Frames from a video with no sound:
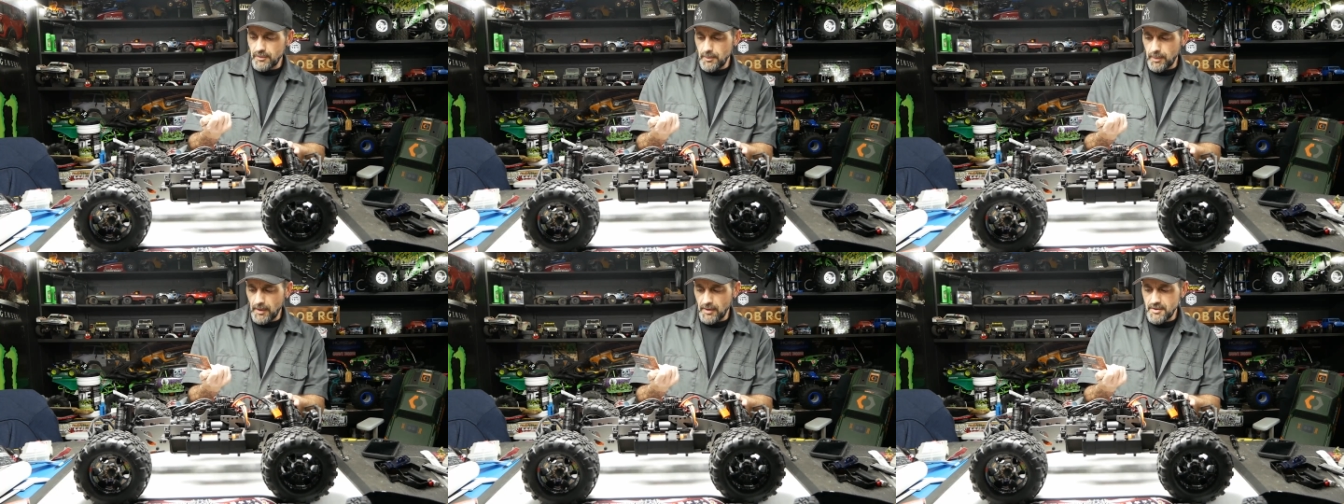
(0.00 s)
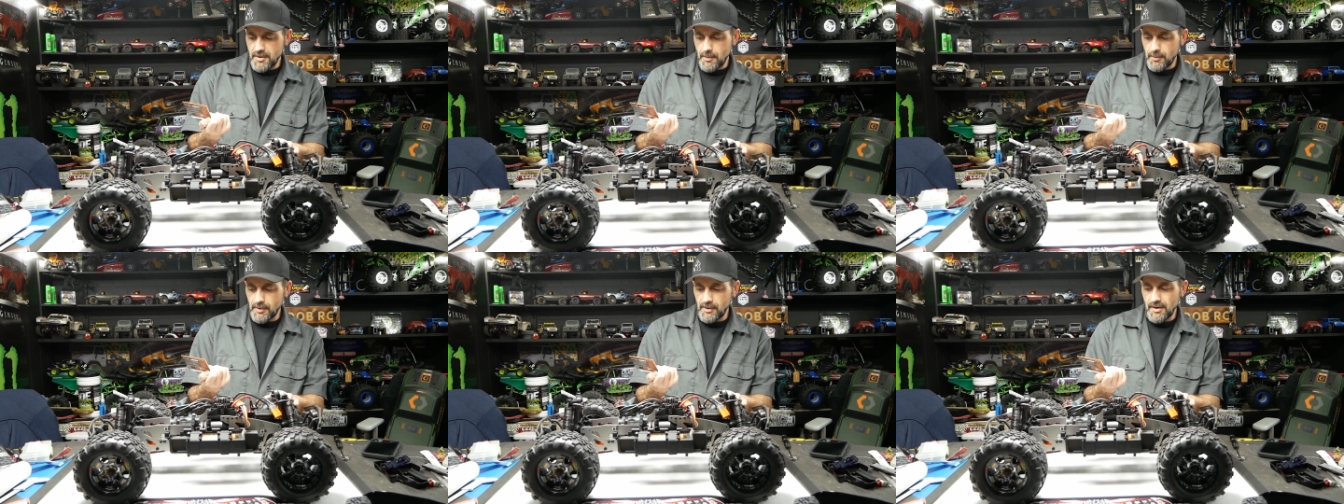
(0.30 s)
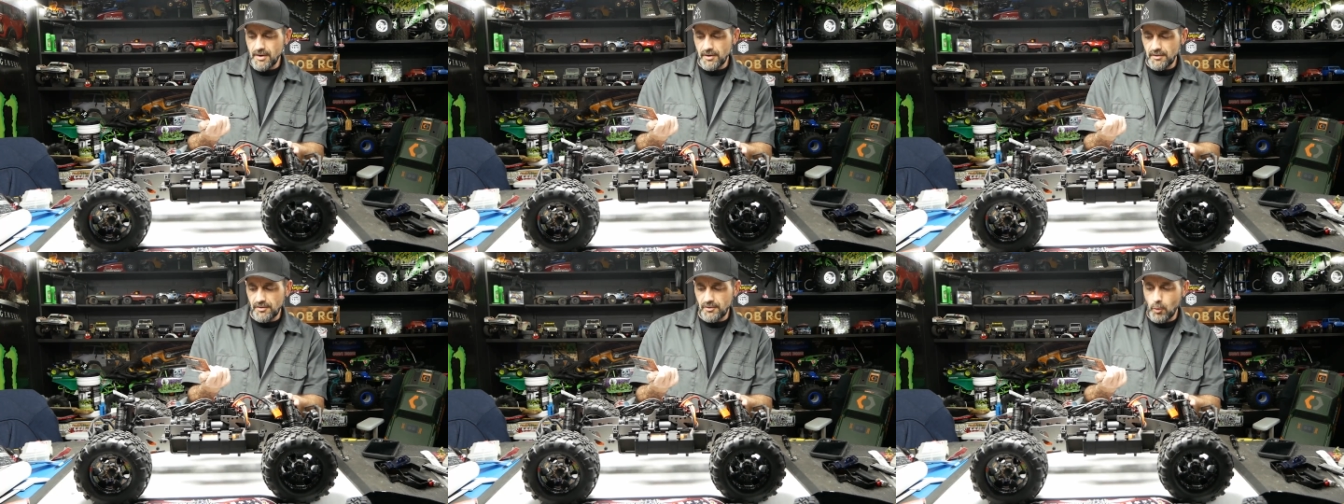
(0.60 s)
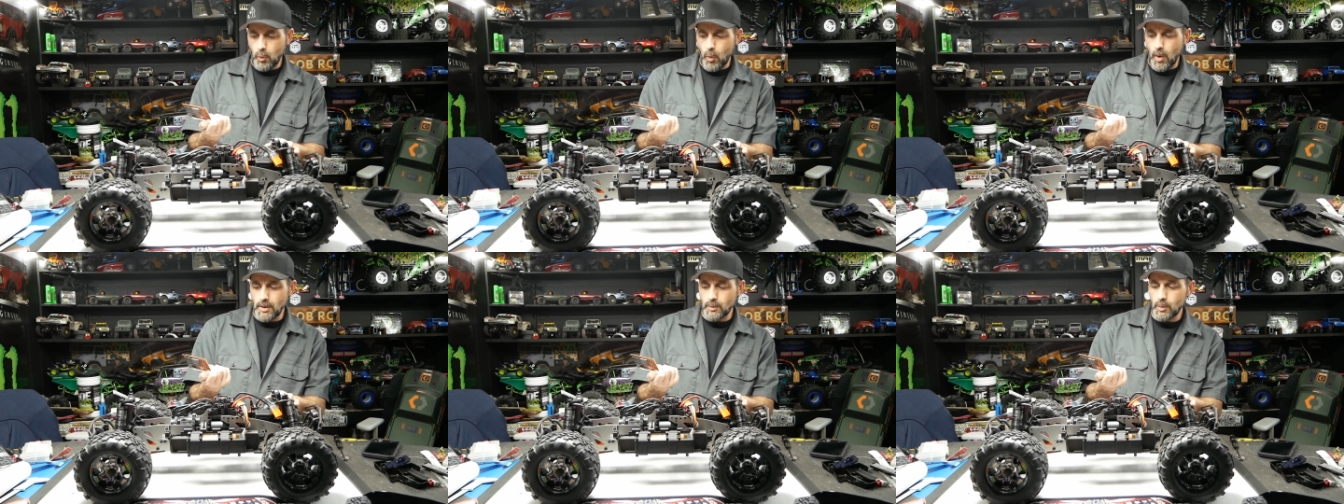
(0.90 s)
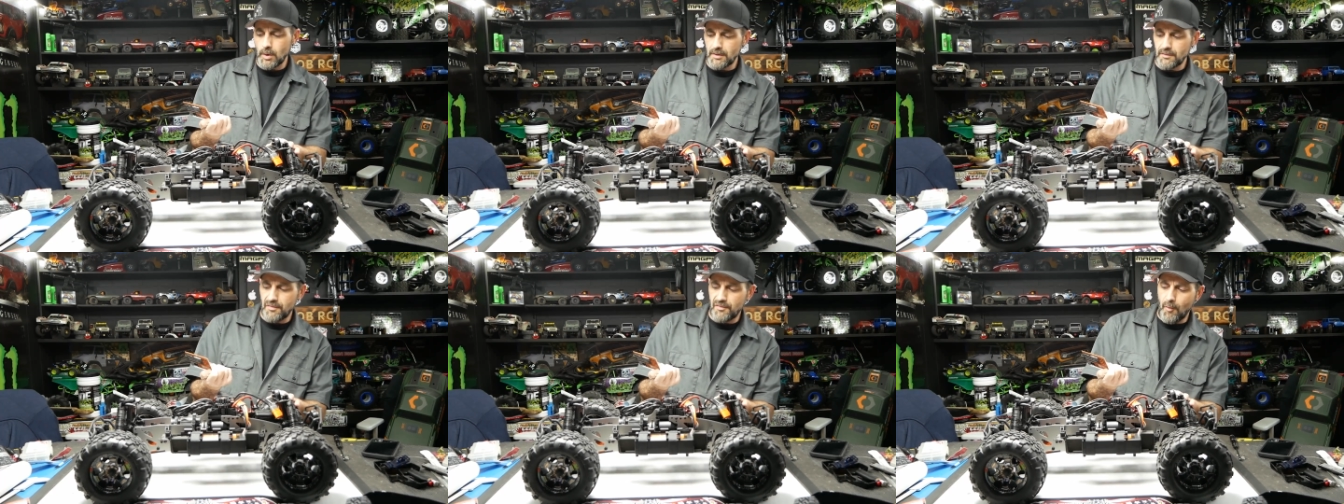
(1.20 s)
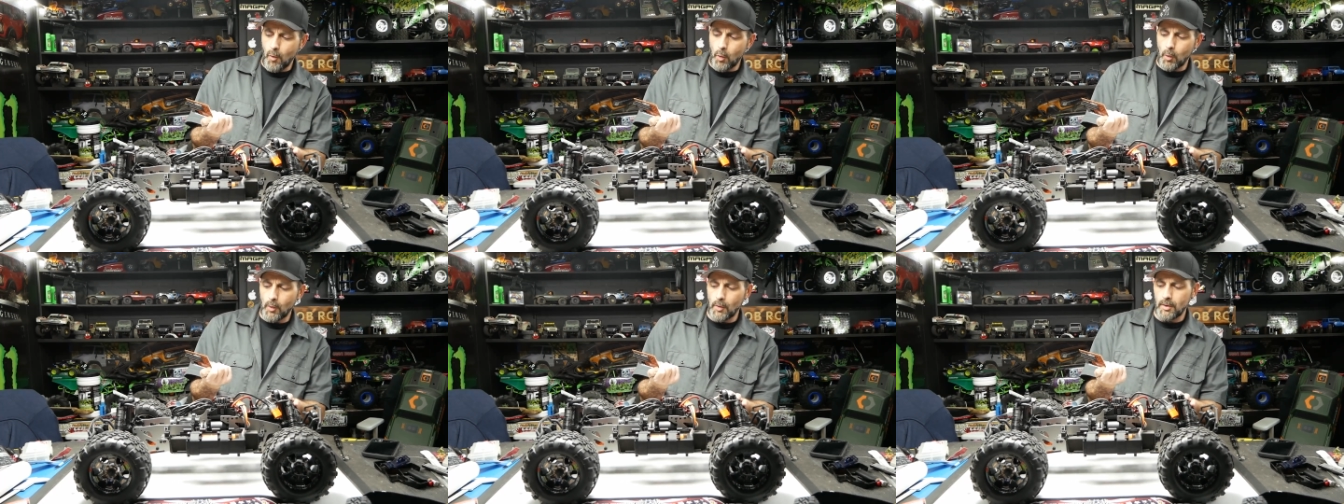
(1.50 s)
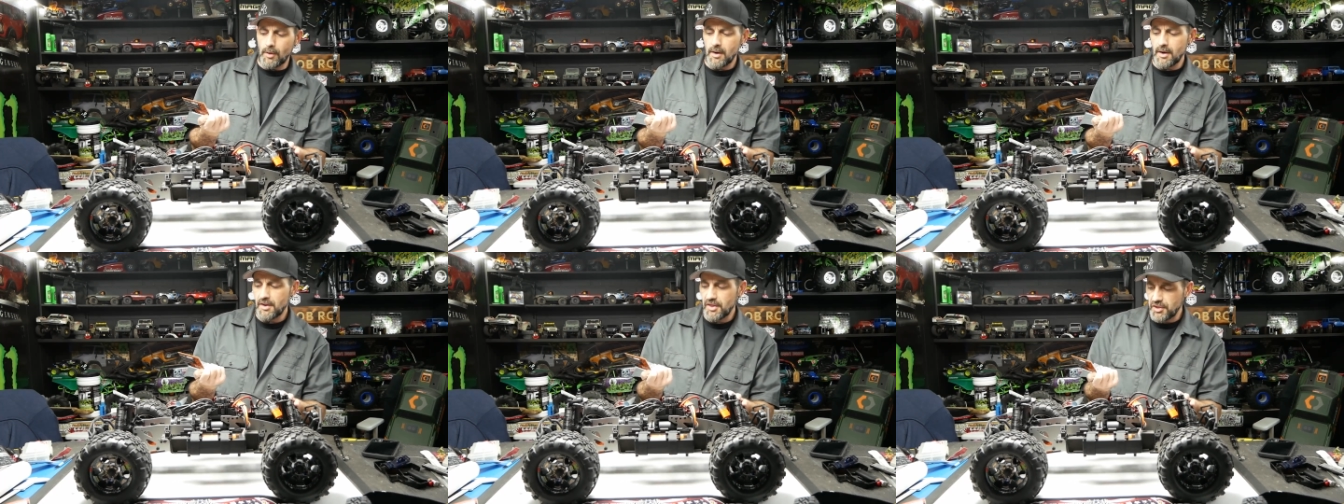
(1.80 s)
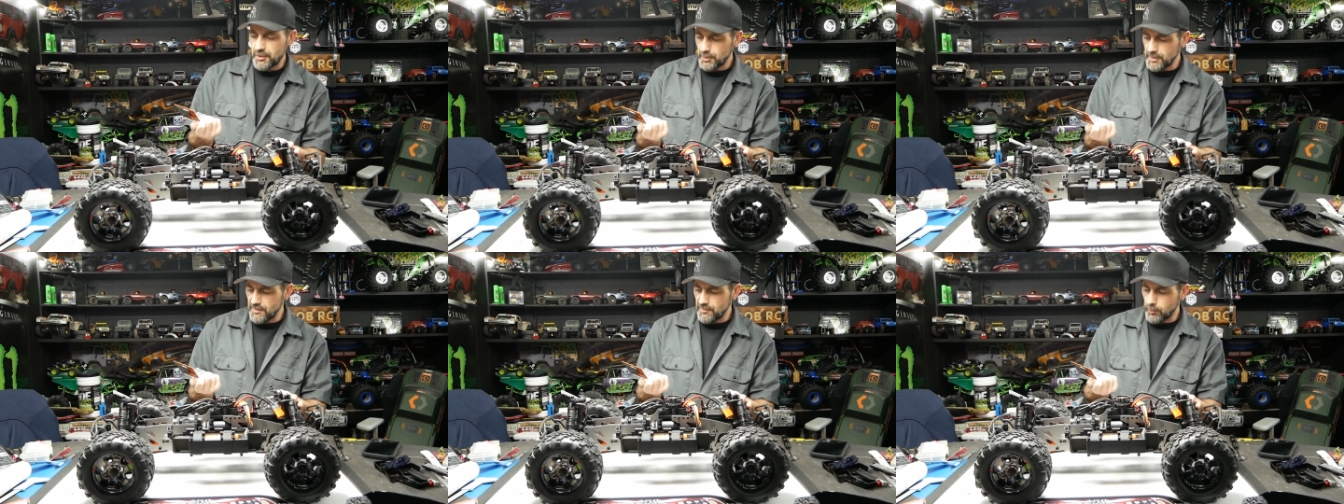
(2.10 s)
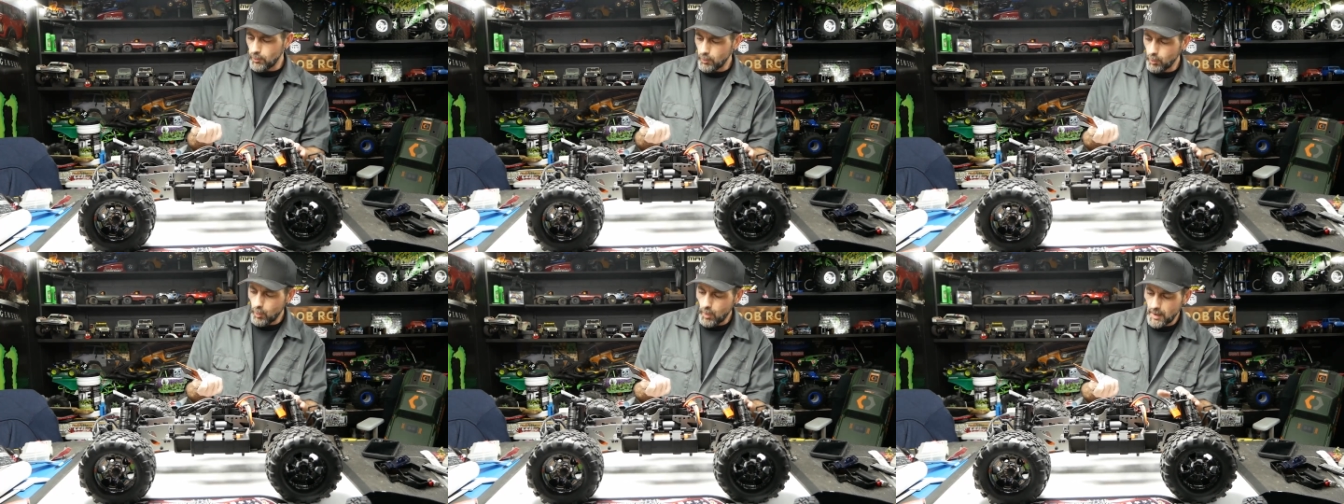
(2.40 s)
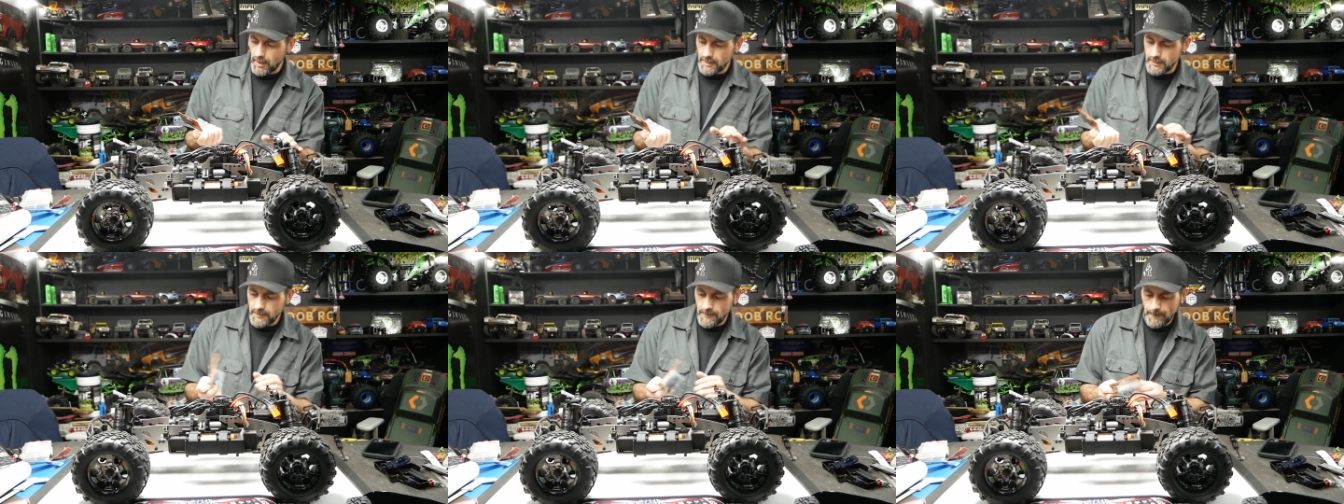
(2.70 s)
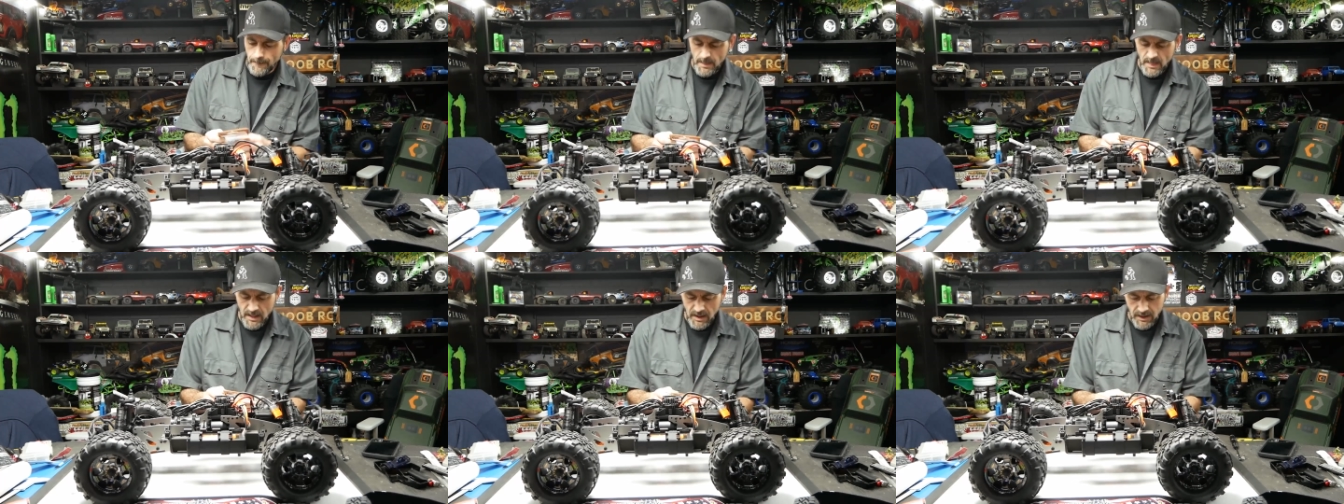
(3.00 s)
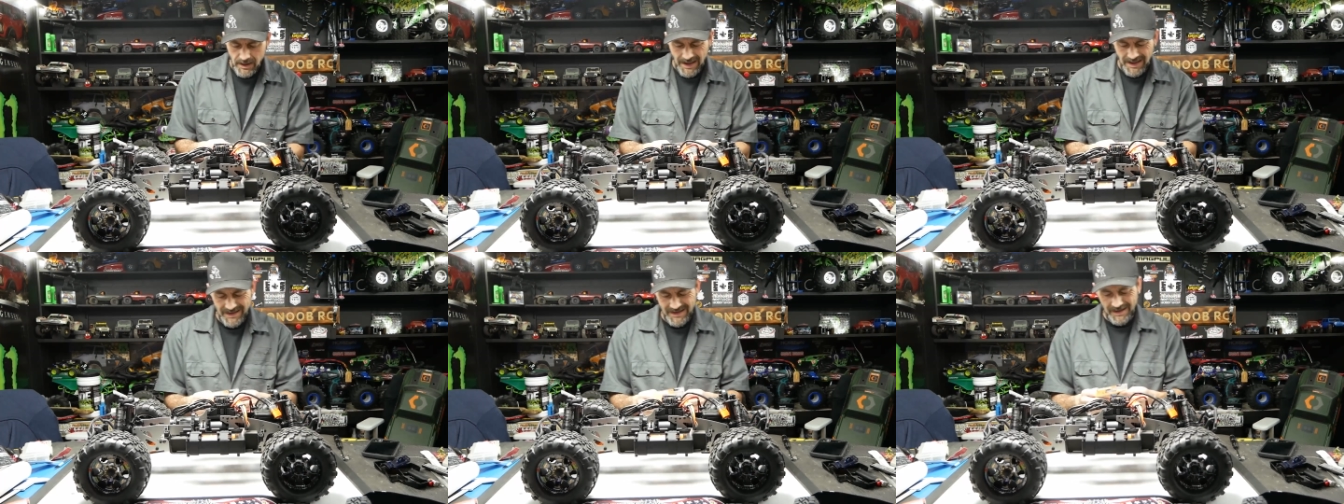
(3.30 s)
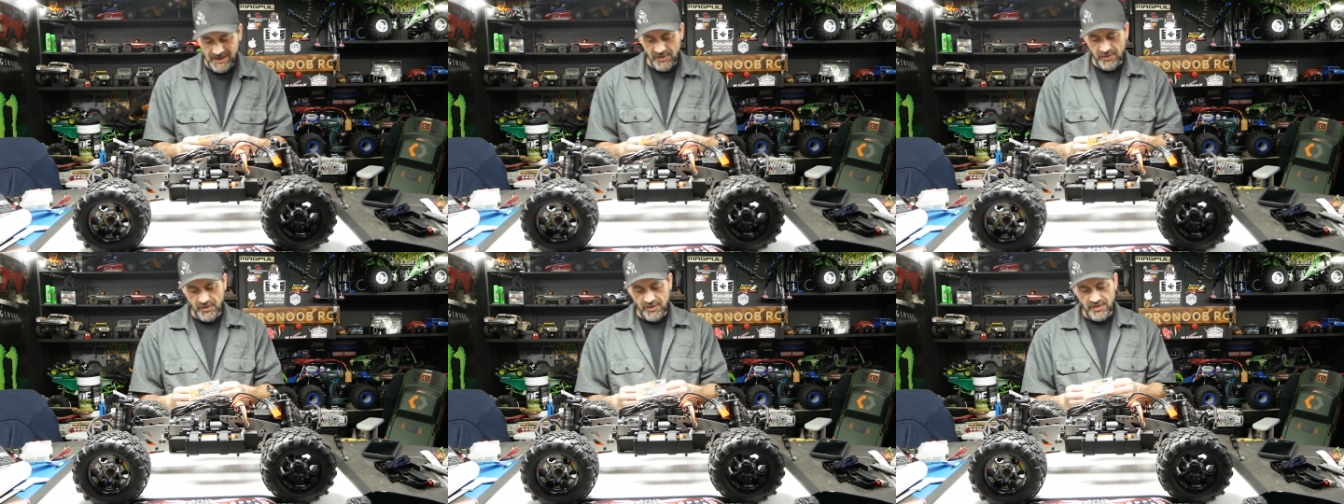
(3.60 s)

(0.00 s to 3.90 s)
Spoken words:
The part number is 114341. And it is a